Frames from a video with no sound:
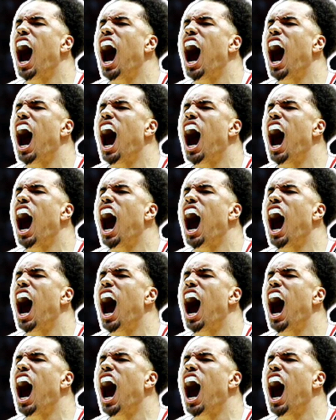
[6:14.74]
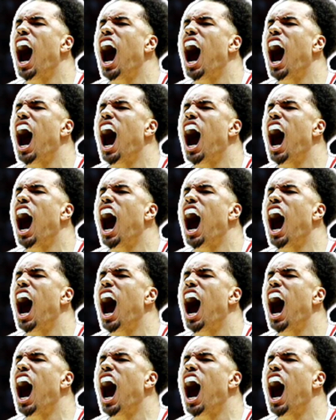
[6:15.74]

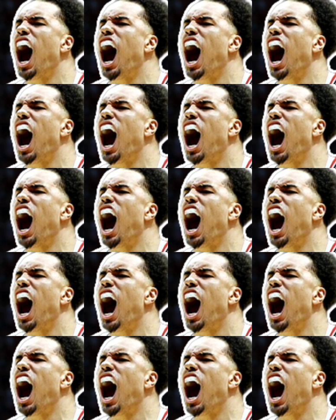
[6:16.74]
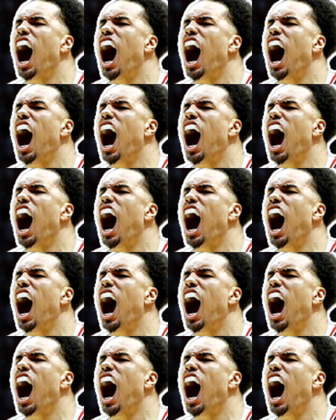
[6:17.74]

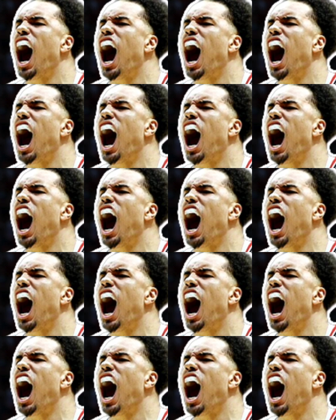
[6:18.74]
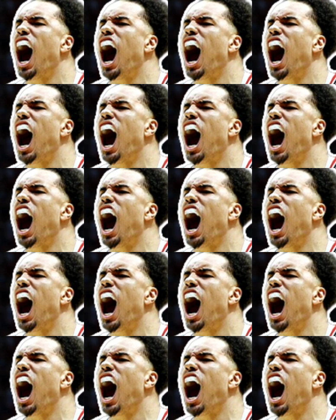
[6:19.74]
This is a still picture; no speech is visible.